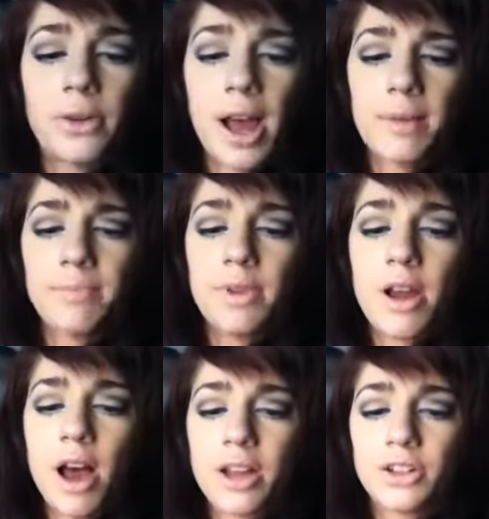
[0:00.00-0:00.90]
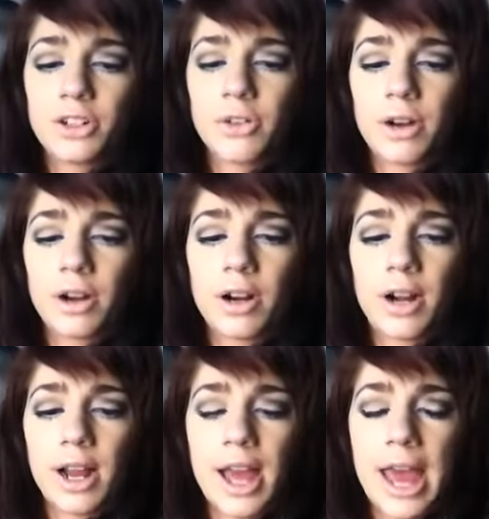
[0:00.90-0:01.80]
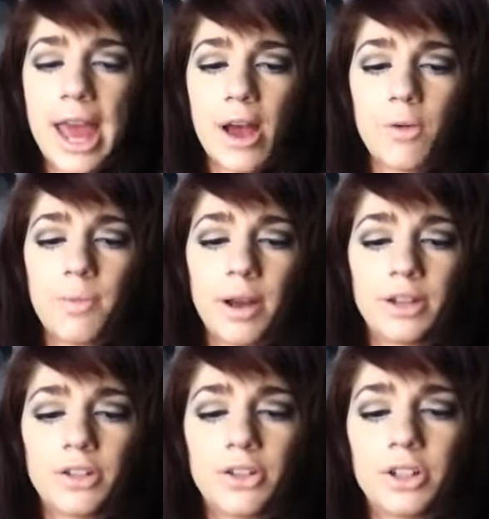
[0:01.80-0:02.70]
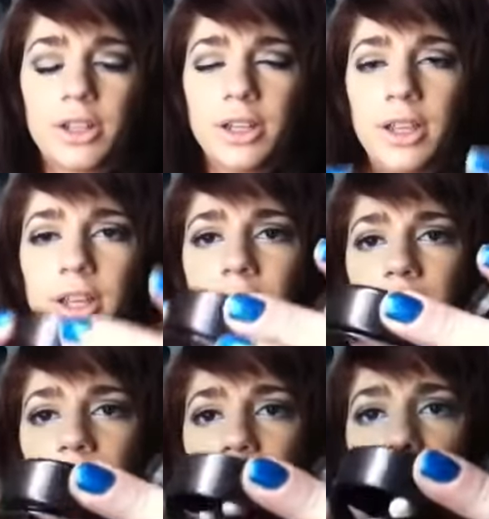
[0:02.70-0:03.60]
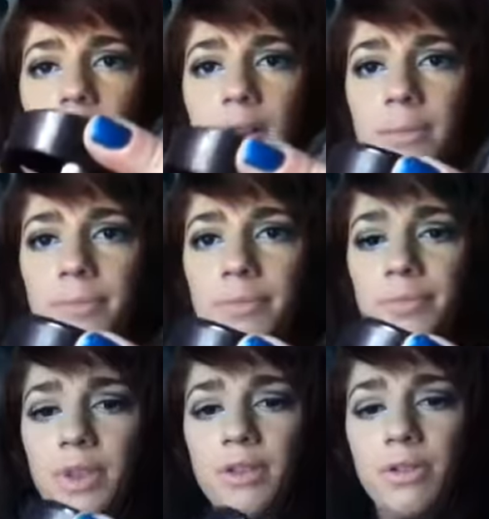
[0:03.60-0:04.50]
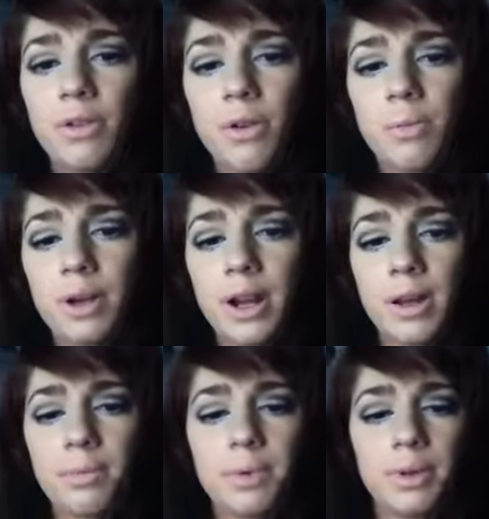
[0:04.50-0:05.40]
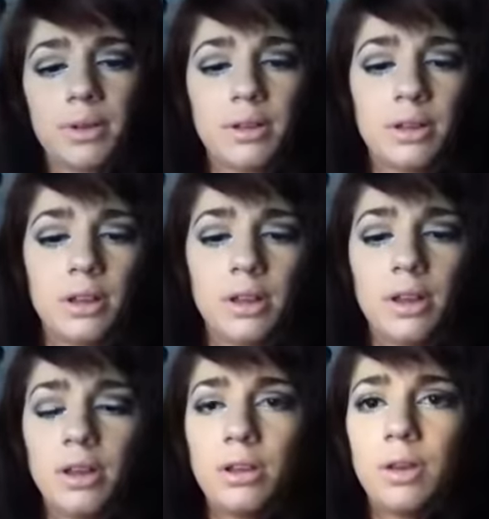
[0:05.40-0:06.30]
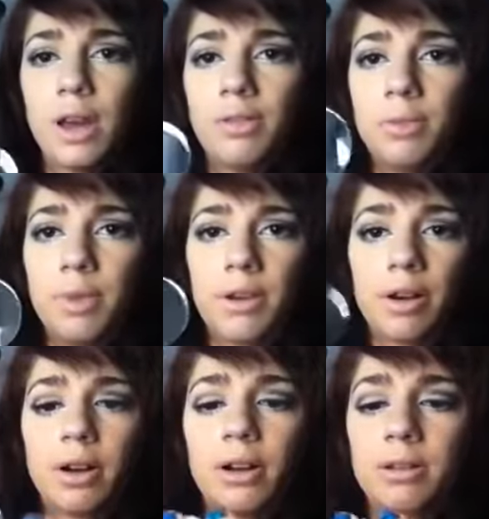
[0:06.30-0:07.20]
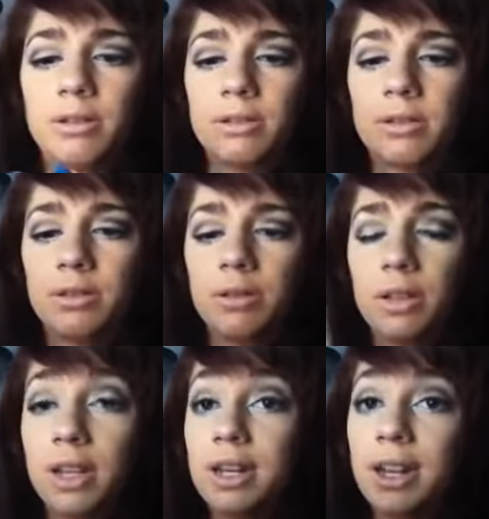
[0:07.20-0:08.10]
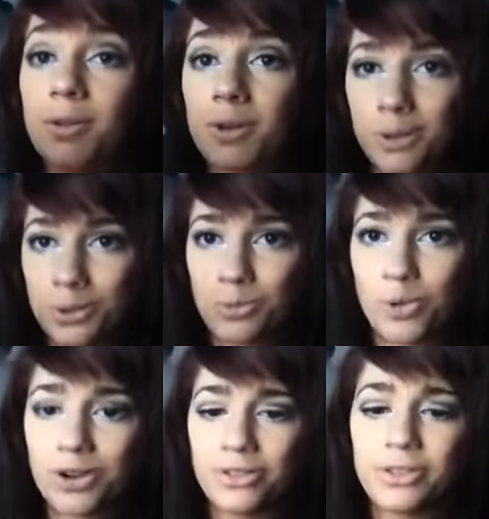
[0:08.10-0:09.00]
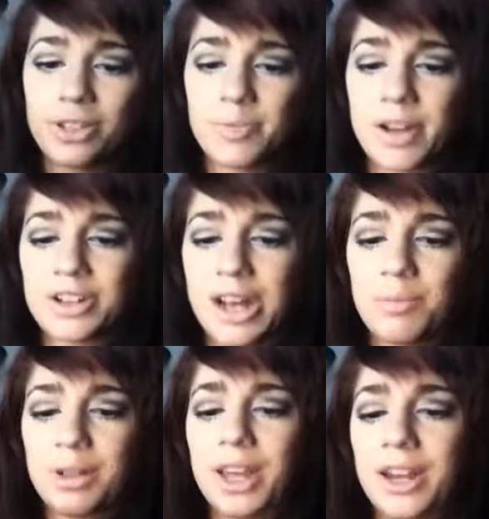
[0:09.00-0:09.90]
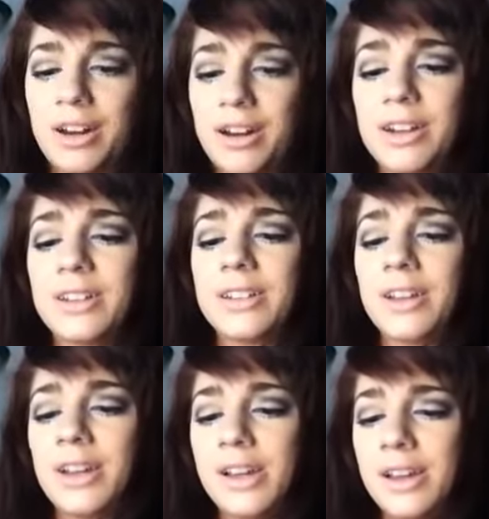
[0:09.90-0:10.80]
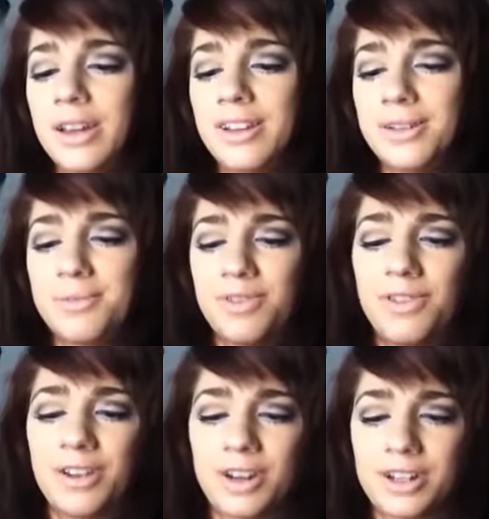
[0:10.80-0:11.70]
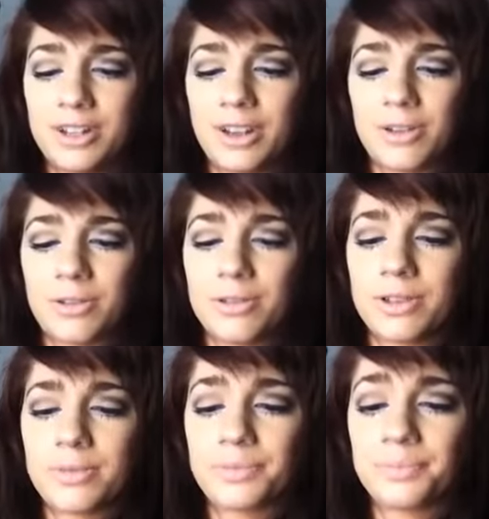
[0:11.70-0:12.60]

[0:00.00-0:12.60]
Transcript: I'm not sure how much. And then on the bottom, if you open it up, you have a mirror. And another one of those wonderful sponge applicators, if you're into those.